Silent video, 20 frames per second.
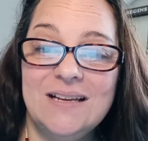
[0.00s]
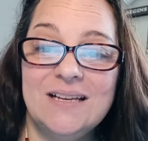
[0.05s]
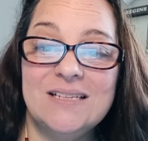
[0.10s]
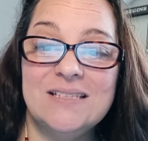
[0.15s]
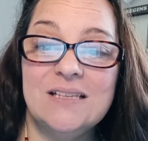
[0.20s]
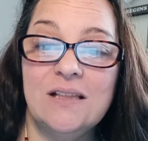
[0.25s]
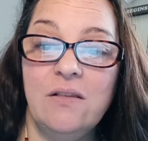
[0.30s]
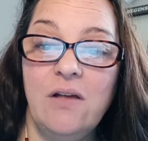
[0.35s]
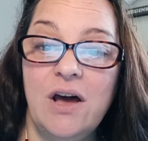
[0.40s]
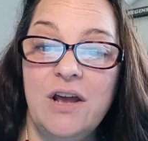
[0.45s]

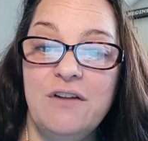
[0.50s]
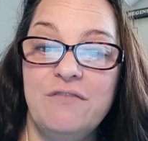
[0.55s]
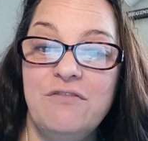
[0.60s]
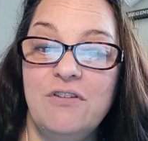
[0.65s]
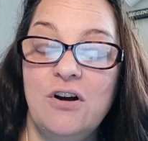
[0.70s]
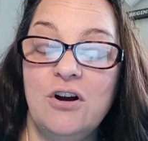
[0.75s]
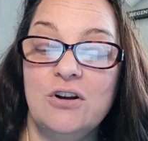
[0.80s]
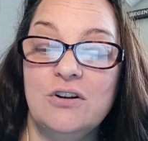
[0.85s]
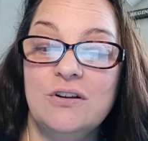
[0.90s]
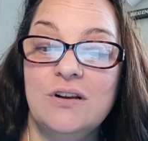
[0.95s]
because a lot of
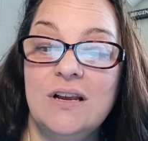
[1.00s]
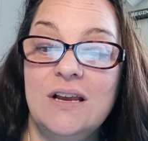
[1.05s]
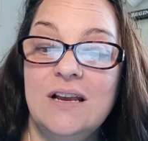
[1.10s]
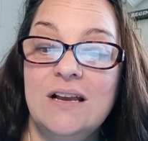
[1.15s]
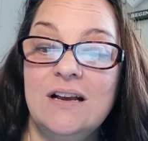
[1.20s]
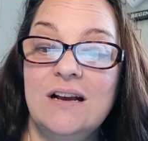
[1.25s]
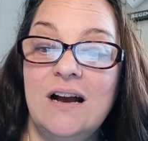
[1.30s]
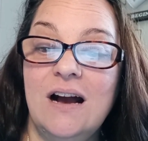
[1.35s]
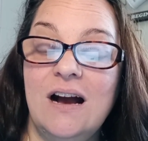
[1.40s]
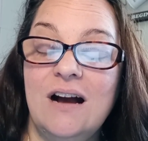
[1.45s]
our
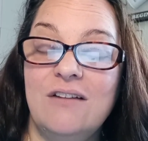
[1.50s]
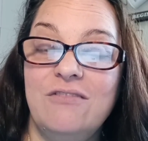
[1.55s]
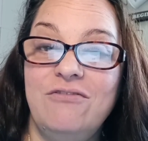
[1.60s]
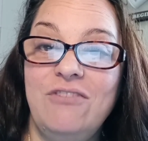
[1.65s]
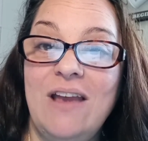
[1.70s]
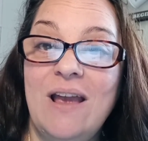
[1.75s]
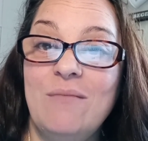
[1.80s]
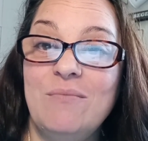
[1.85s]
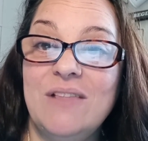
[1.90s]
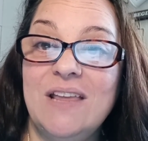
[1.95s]

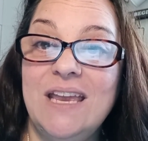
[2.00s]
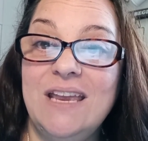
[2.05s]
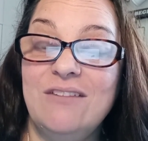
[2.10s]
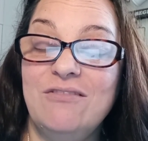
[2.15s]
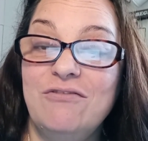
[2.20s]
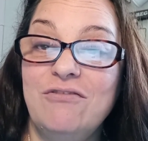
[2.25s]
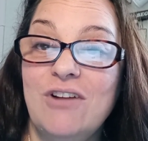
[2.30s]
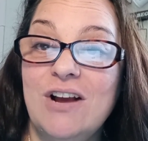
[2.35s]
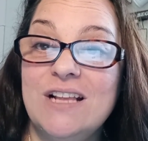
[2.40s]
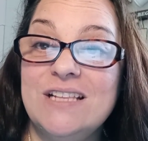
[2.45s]
family
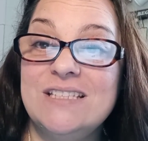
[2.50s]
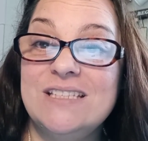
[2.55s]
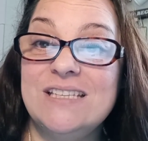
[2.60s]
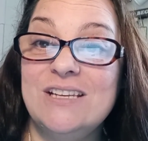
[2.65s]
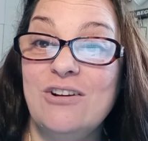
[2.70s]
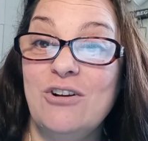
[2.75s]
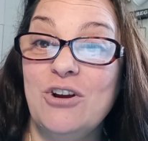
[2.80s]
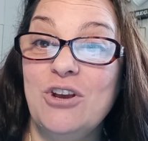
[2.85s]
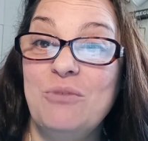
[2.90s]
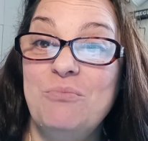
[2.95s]
and friends
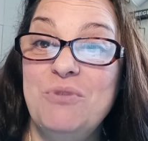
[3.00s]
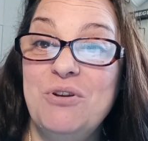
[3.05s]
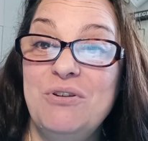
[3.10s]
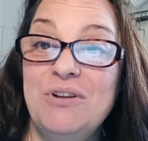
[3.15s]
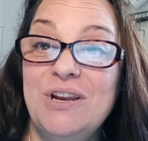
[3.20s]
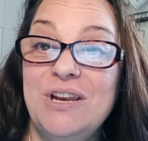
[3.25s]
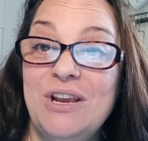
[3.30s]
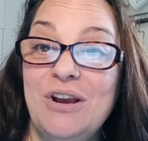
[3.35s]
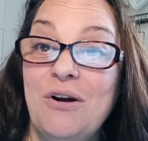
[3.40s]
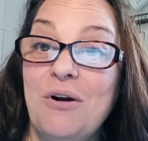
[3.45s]
in our
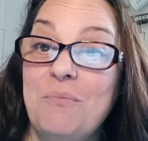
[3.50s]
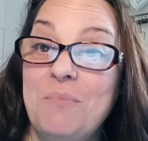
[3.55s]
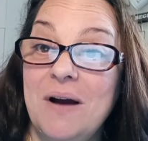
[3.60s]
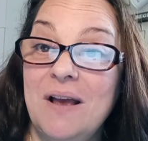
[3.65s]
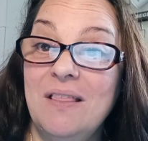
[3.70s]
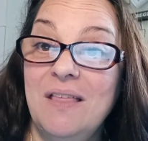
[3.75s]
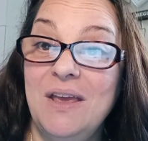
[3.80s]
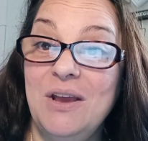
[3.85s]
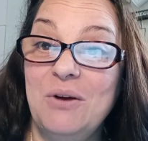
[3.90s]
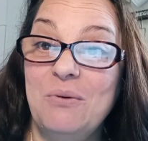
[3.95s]
community are
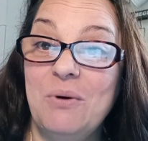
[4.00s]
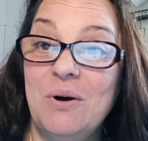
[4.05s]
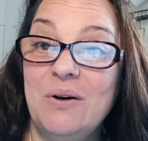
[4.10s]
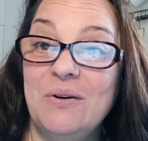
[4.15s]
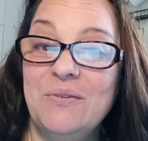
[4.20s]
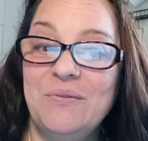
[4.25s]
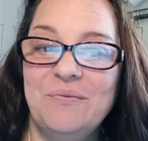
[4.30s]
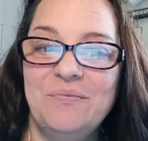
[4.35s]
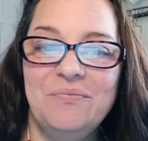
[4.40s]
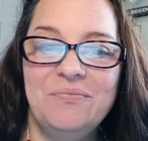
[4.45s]

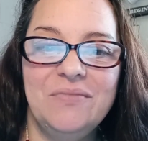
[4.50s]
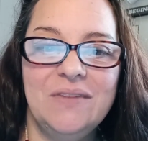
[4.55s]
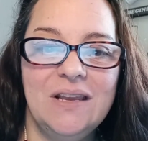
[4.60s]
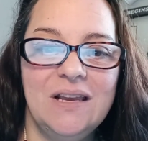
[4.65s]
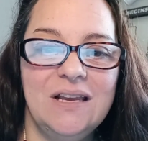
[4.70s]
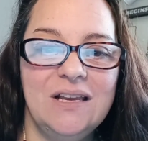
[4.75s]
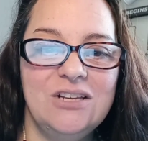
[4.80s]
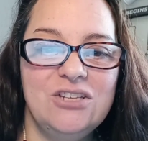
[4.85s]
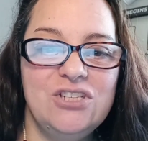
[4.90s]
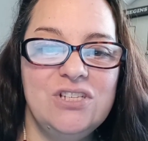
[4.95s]
bilingual.
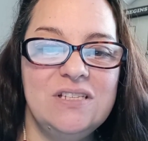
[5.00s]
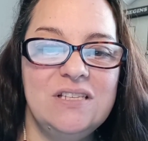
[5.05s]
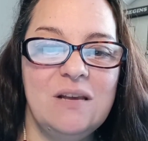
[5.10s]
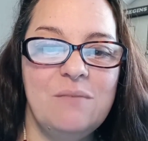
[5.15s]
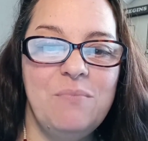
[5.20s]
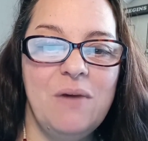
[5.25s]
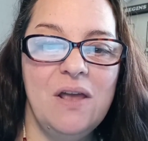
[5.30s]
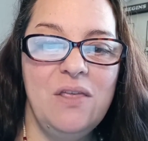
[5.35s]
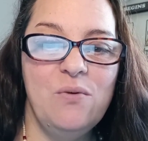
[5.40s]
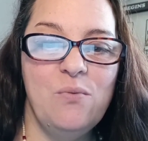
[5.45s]
She
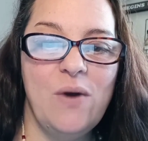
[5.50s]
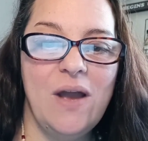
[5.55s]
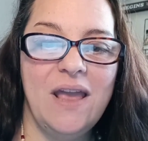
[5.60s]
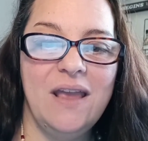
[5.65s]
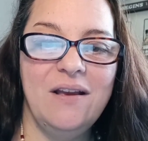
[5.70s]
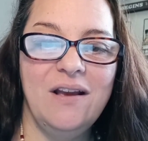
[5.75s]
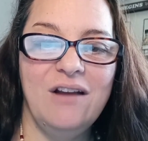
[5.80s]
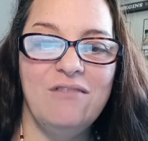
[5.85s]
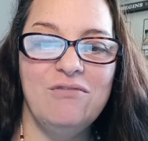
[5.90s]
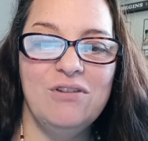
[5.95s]
said, by the
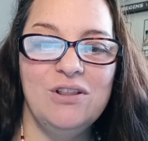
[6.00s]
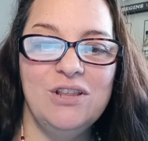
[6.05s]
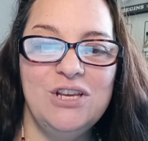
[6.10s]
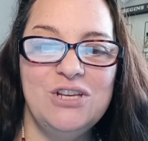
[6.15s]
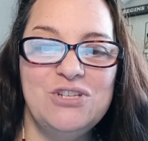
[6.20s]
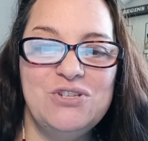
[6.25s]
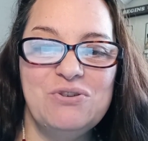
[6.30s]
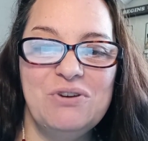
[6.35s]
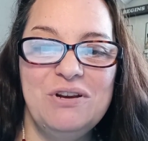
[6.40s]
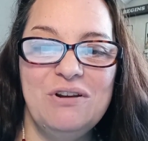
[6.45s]
way, I
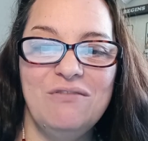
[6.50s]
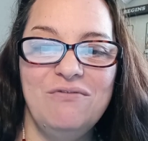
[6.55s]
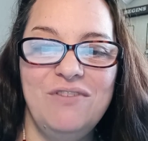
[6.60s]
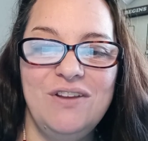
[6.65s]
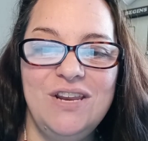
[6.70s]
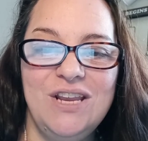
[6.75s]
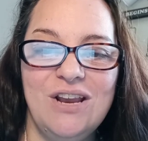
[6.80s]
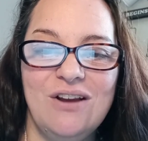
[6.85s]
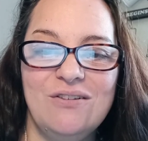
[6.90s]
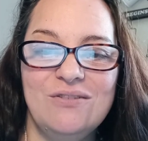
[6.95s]
really enjoy your
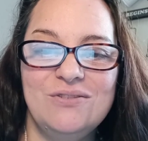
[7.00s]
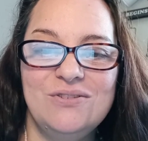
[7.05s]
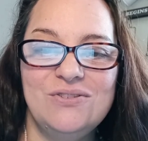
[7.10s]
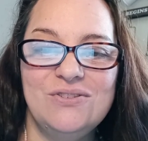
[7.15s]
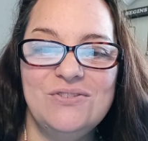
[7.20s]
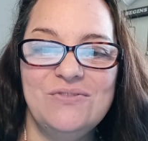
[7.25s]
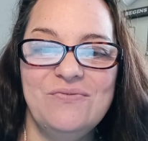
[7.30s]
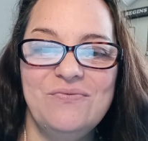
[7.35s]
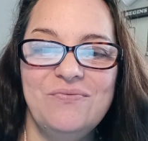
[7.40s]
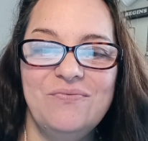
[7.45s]

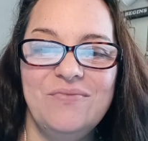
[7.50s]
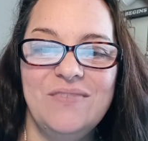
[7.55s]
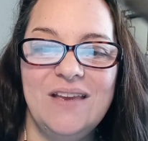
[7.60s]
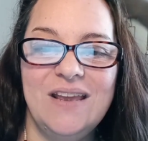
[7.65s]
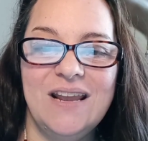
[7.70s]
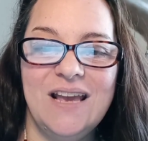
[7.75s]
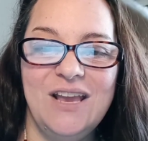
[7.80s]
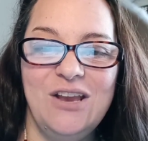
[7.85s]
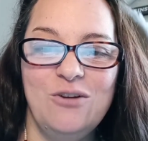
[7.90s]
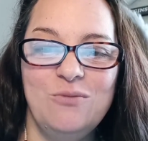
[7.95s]
videos,
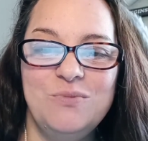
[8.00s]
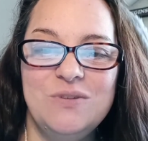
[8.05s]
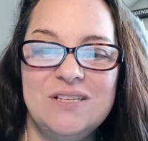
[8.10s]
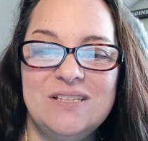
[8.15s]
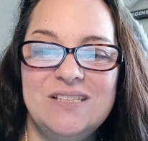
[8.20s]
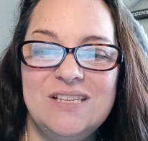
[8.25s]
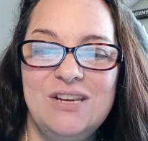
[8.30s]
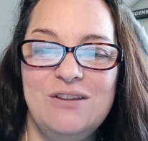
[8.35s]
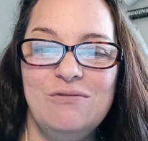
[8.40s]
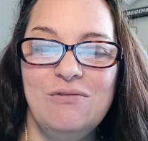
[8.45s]
and I hope to
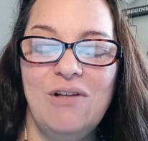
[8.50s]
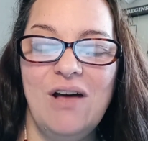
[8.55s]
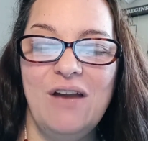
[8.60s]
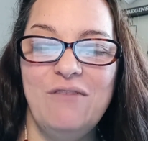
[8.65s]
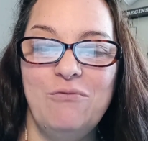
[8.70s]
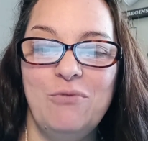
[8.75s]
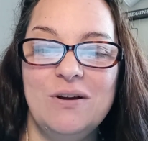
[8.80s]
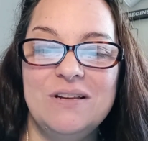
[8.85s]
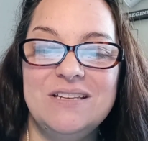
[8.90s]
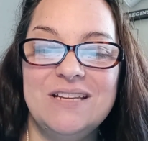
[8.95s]
see you
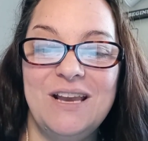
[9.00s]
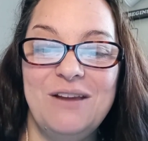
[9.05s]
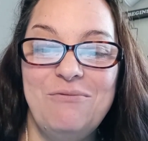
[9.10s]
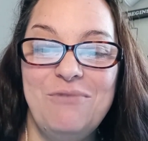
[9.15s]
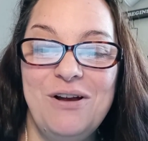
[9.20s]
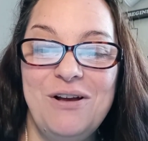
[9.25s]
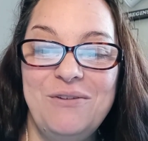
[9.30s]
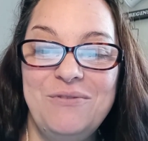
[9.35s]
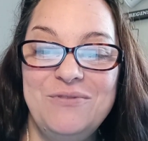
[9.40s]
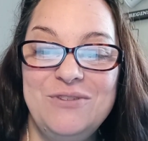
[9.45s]
live one day.
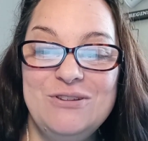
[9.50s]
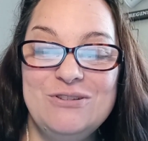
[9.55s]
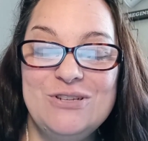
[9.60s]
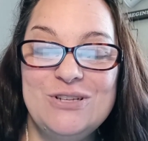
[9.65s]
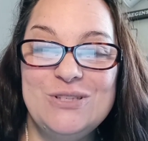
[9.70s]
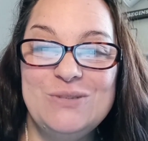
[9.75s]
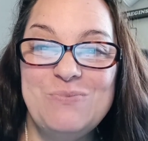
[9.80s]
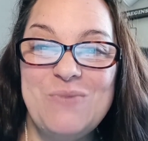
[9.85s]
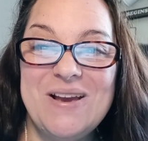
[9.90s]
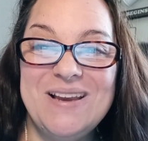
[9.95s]
Well, you
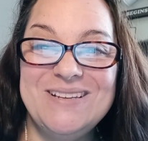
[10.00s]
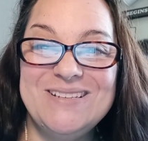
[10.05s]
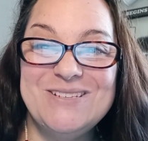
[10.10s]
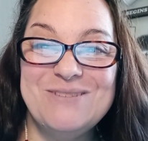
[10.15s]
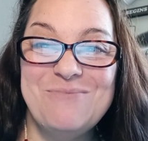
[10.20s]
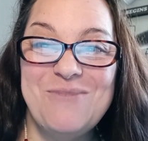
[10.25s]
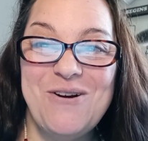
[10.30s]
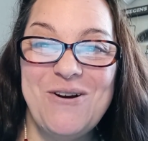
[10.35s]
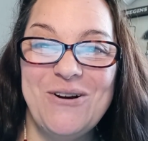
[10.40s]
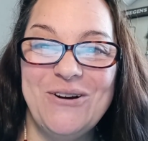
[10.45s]
just might
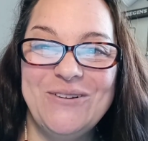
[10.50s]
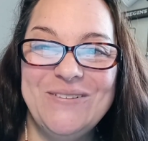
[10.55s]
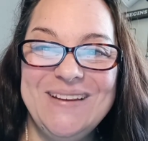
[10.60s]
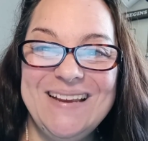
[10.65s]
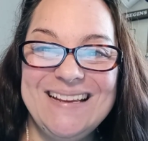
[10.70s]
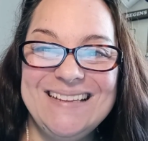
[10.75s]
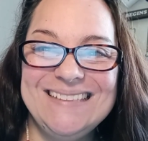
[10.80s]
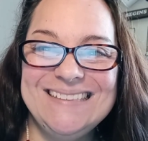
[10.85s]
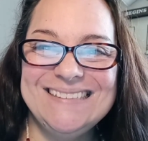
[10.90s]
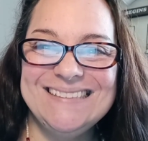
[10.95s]
tomorrow,
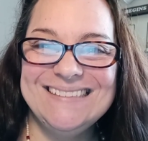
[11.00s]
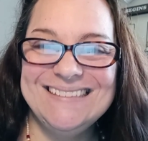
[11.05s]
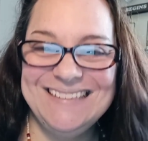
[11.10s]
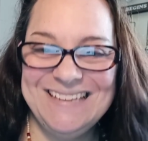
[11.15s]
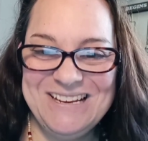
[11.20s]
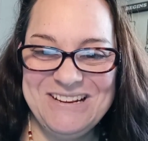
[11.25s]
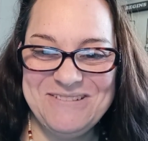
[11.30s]
yes?